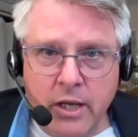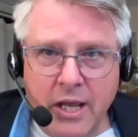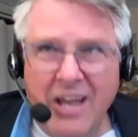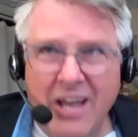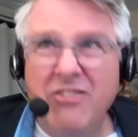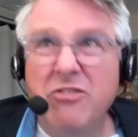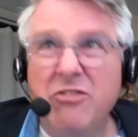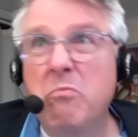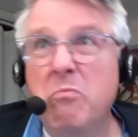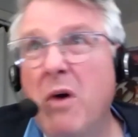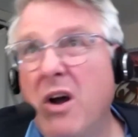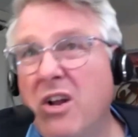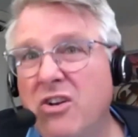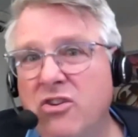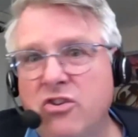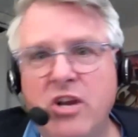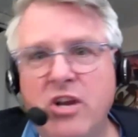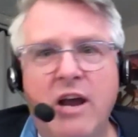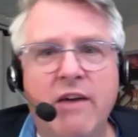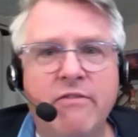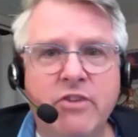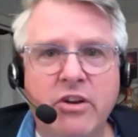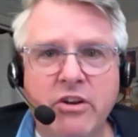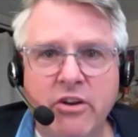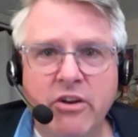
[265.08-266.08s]
as much
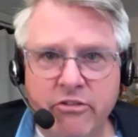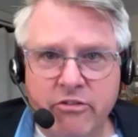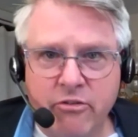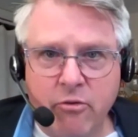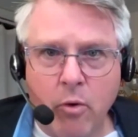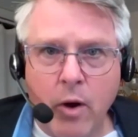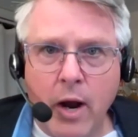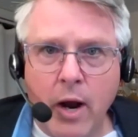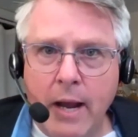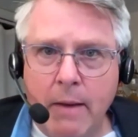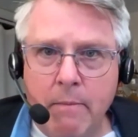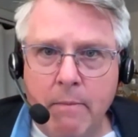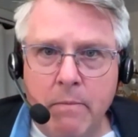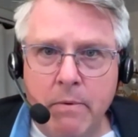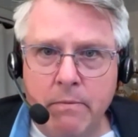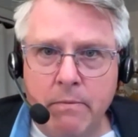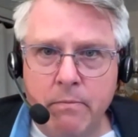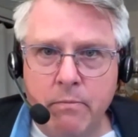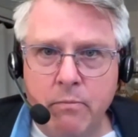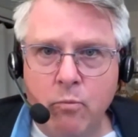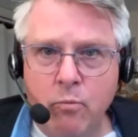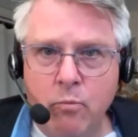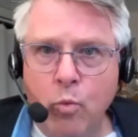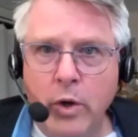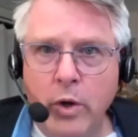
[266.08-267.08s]
have to describe
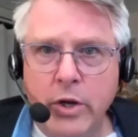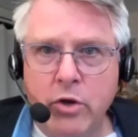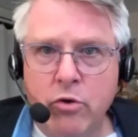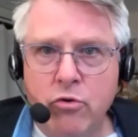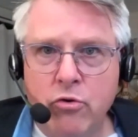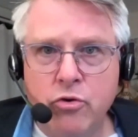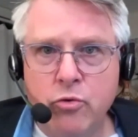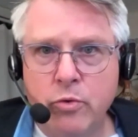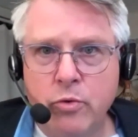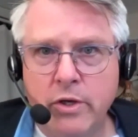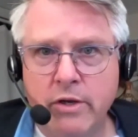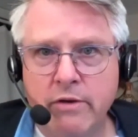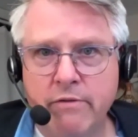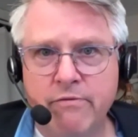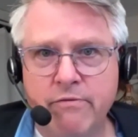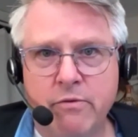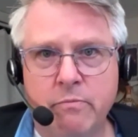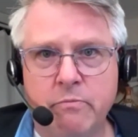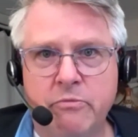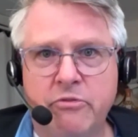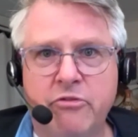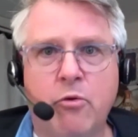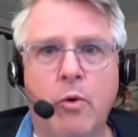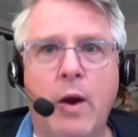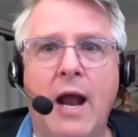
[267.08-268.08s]
what you're doing
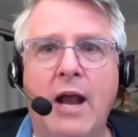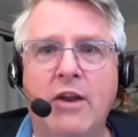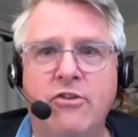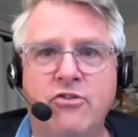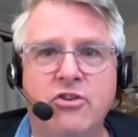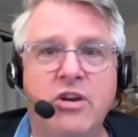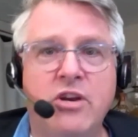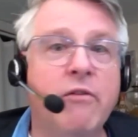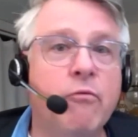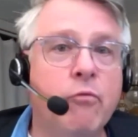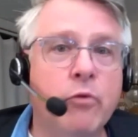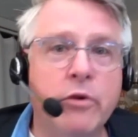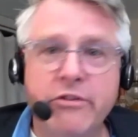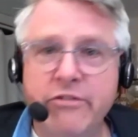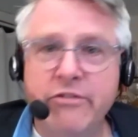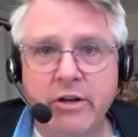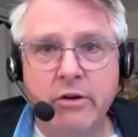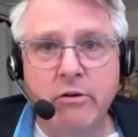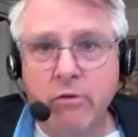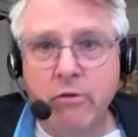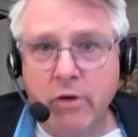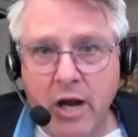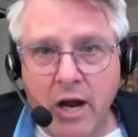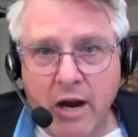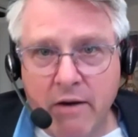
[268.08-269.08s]
from scratch every
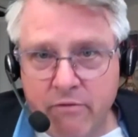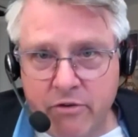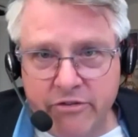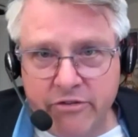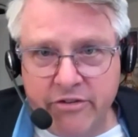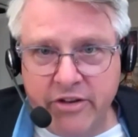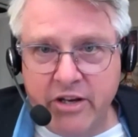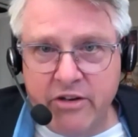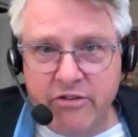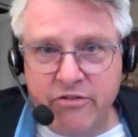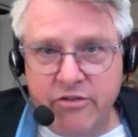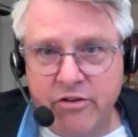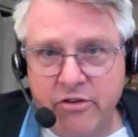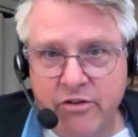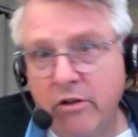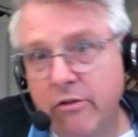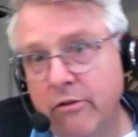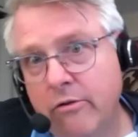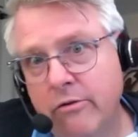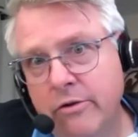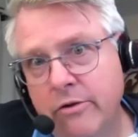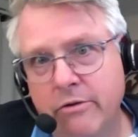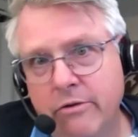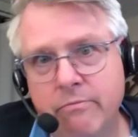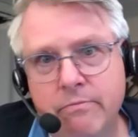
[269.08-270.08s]
single conversation,
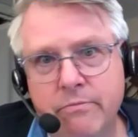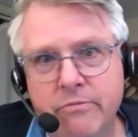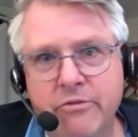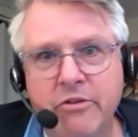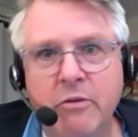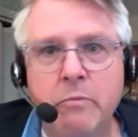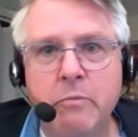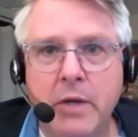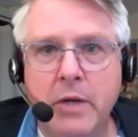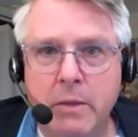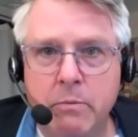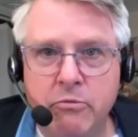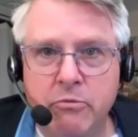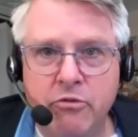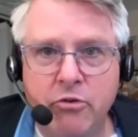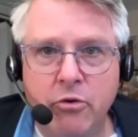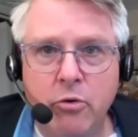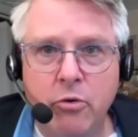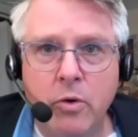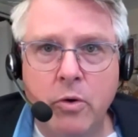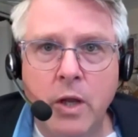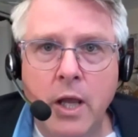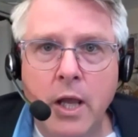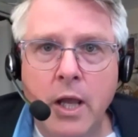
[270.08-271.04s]
although you sometimes do.